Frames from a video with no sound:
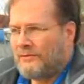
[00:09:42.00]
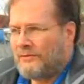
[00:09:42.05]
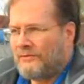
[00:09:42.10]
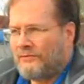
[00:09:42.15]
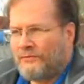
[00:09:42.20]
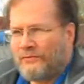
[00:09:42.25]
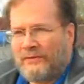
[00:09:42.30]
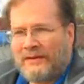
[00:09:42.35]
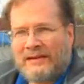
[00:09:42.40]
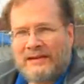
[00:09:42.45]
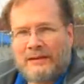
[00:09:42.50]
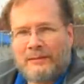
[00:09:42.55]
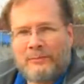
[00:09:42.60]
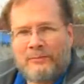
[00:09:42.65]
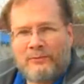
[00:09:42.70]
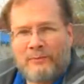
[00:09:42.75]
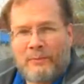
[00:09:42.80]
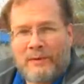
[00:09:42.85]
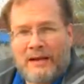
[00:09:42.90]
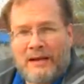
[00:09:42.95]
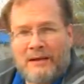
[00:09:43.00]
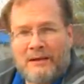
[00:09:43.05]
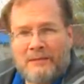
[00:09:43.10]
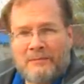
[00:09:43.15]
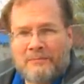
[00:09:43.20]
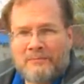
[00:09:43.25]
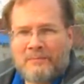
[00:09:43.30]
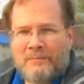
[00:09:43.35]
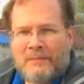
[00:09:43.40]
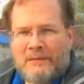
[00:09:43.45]
The freedoms, well,
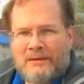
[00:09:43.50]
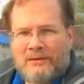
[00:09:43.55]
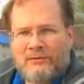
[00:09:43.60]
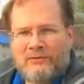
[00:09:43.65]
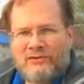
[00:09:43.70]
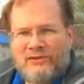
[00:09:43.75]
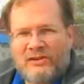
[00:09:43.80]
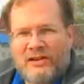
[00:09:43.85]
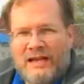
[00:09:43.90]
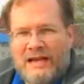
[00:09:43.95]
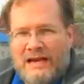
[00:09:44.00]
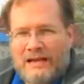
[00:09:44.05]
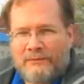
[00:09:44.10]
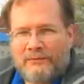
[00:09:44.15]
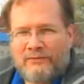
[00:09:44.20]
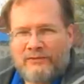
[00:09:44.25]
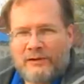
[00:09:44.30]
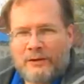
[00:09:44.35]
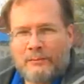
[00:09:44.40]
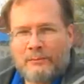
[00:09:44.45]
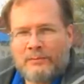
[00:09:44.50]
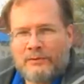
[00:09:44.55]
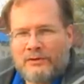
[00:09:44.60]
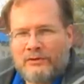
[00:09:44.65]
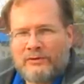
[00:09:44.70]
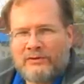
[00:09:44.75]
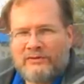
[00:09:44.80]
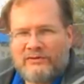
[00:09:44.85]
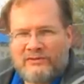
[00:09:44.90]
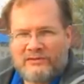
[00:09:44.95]
you still have some.
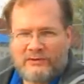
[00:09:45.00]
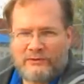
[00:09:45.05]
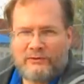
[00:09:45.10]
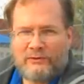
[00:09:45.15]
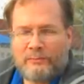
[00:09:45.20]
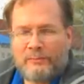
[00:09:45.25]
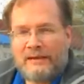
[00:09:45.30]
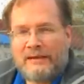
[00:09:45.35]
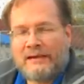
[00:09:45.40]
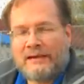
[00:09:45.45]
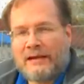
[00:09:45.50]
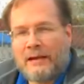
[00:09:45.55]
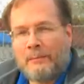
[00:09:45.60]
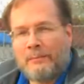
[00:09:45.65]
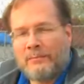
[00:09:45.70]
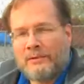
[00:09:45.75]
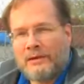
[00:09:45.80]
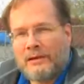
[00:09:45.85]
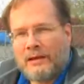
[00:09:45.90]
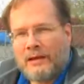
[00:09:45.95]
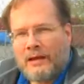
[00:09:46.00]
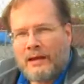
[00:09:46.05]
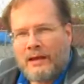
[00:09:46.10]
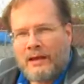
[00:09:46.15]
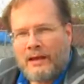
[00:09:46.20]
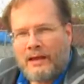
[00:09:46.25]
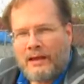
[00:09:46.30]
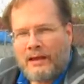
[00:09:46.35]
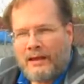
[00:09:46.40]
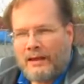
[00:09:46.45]
You could still speak up.
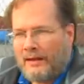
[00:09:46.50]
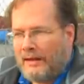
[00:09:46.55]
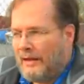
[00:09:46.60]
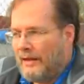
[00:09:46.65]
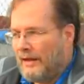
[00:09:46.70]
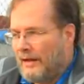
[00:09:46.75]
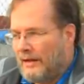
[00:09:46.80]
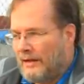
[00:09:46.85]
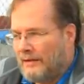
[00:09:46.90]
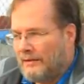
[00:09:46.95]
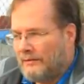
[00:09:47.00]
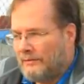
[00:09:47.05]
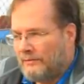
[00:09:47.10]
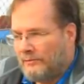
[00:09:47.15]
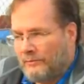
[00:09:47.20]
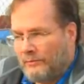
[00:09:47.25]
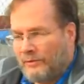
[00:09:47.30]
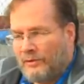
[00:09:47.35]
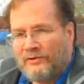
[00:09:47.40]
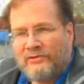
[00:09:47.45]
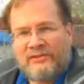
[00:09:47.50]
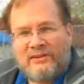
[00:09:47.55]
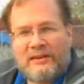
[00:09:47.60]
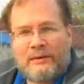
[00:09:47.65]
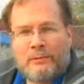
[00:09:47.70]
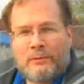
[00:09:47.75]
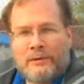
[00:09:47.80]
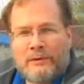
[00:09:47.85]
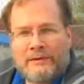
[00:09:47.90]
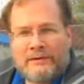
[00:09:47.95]
And we'll
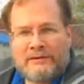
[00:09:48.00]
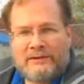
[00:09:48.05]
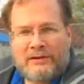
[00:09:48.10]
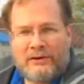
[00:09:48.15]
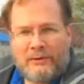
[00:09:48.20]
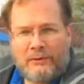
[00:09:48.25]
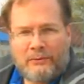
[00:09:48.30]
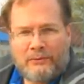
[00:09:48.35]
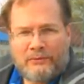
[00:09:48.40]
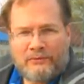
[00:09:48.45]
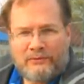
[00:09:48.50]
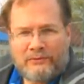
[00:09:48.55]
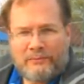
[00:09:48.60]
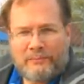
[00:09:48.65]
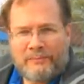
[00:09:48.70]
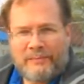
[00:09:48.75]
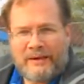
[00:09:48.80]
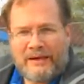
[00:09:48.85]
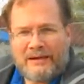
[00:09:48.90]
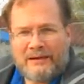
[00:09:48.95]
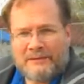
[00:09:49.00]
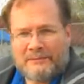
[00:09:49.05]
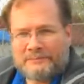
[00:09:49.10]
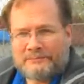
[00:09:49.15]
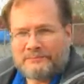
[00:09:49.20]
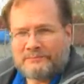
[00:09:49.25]
see where it goes. But